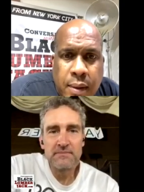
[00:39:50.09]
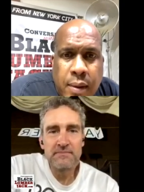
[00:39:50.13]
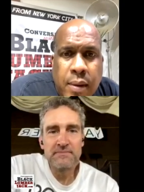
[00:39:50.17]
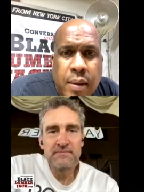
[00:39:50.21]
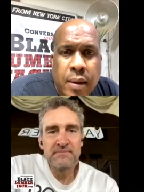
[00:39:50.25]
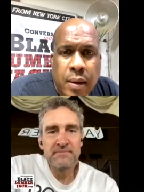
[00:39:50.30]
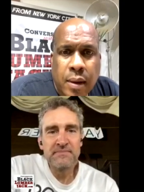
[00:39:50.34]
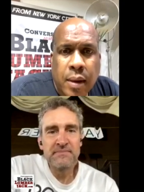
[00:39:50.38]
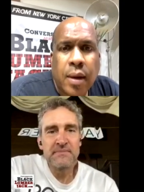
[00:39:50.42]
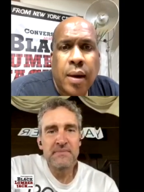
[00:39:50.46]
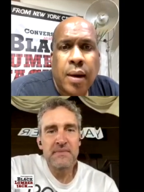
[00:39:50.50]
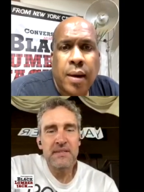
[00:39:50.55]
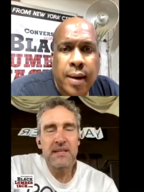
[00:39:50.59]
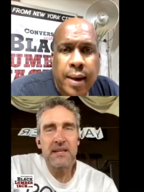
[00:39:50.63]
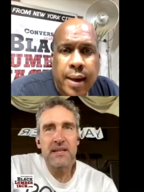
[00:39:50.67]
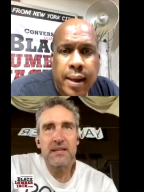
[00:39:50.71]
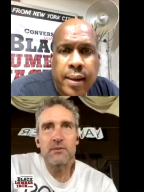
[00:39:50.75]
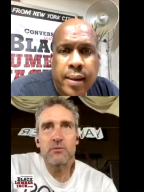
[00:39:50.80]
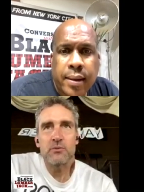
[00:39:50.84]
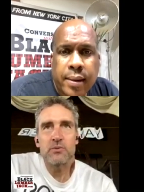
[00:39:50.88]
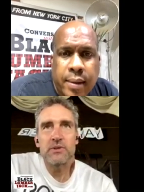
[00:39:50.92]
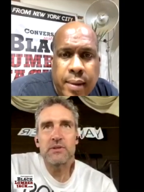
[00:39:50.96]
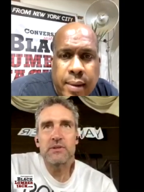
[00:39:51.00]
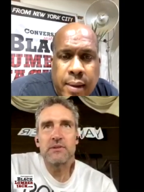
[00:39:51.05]
Speaker 1: All right, and
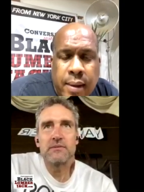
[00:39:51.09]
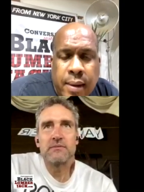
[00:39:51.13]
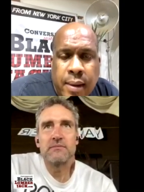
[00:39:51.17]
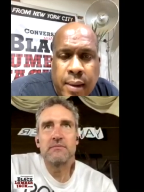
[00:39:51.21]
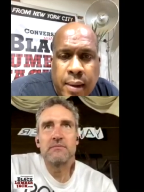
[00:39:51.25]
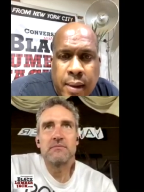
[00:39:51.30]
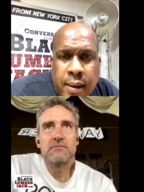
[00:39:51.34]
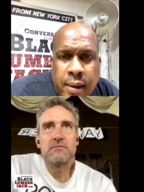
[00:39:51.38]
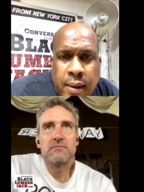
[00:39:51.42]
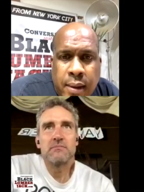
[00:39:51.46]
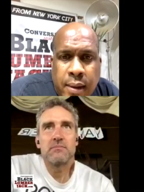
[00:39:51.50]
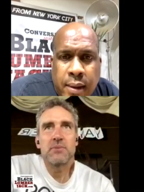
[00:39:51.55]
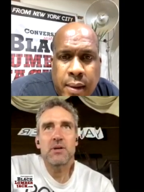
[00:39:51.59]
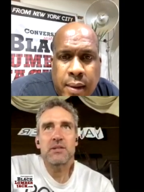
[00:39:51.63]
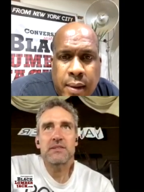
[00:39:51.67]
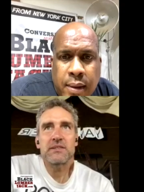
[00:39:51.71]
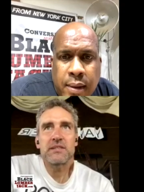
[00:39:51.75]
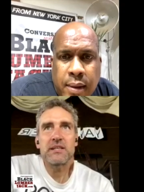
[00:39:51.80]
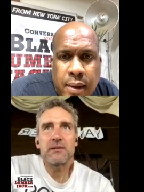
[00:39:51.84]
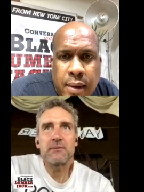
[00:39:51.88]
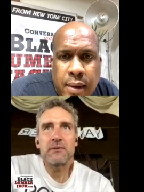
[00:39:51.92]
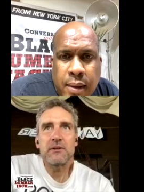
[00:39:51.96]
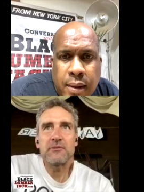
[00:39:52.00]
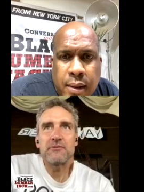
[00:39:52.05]
we bought that
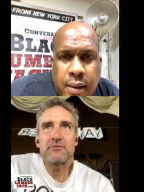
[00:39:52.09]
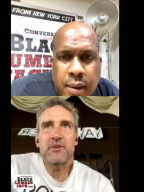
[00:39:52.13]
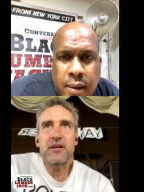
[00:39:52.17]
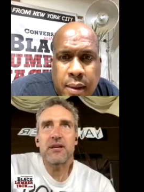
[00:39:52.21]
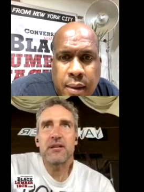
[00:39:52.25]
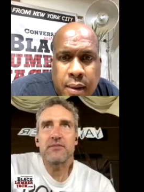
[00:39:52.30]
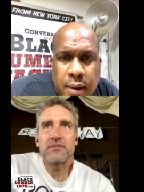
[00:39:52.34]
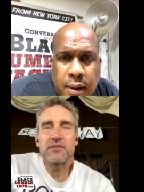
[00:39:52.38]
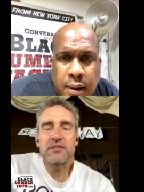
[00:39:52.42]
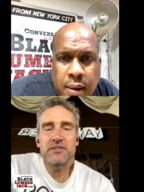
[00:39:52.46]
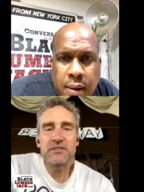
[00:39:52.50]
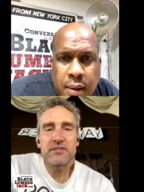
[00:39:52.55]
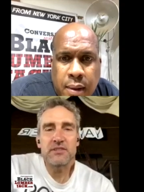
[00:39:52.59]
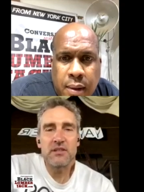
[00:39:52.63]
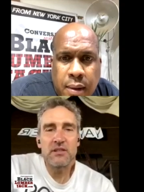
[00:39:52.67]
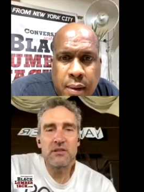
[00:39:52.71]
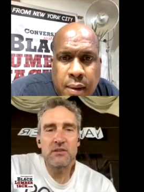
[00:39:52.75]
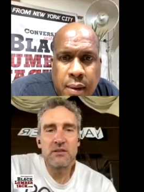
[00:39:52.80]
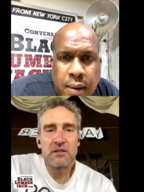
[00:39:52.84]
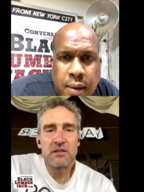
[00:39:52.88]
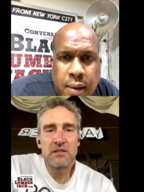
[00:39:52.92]
about five years ago.